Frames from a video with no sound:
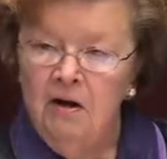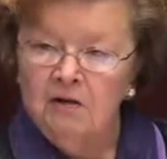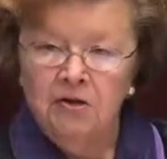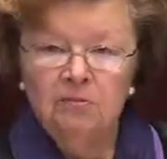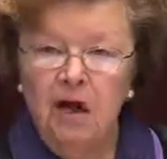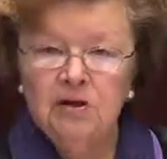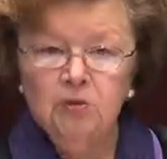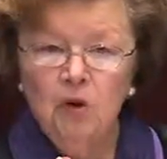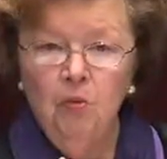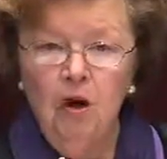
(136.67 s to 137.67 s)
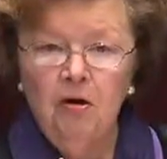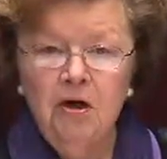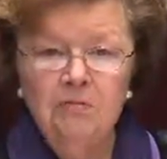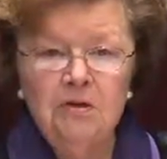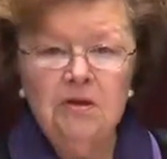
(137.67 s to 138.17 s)
Sometimes we're
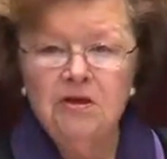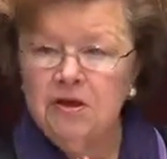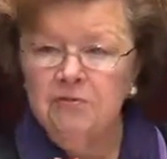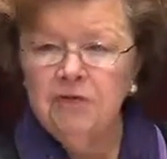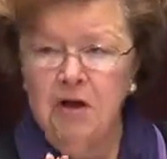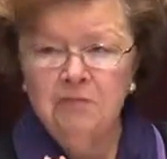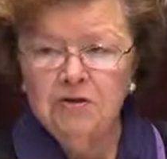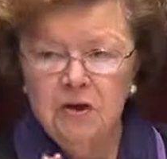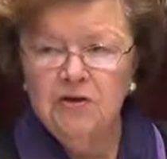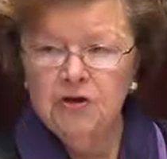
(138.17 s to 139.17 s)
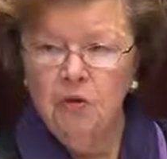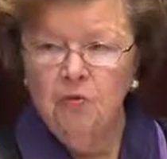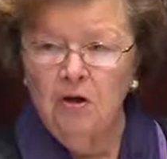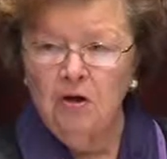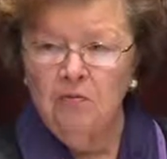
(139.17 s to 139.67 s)
welcomed and sometimes not so
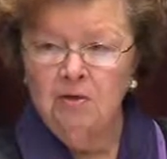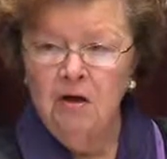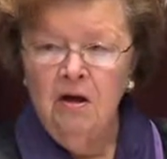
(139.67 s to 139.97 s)
welcomed.